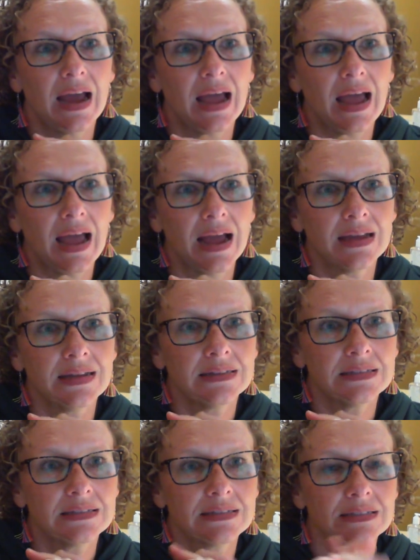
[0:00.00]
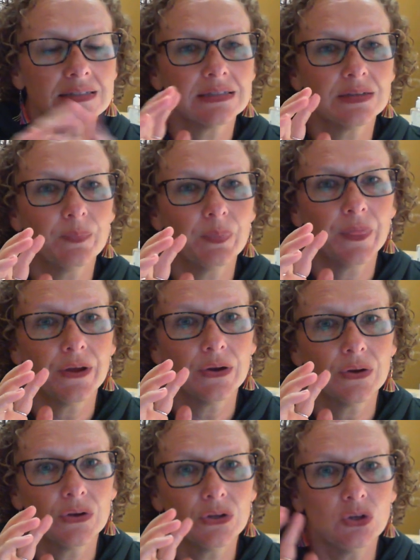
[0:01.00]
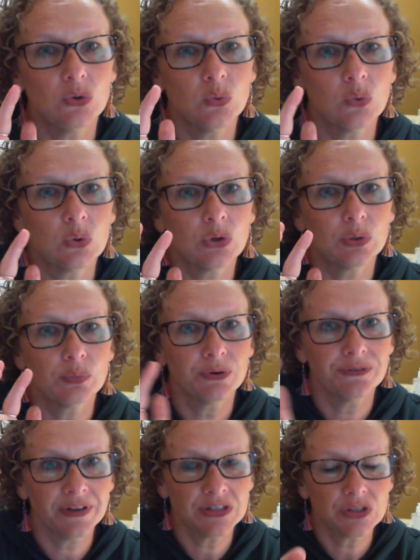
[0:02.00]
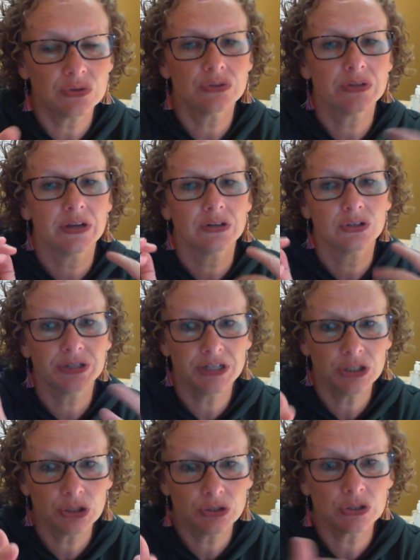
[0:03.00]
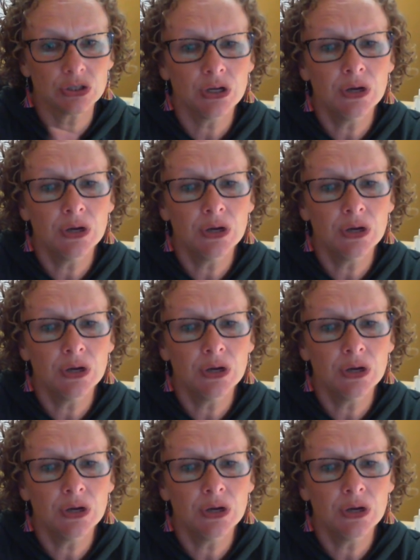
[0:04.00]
as your professors, as your teachers,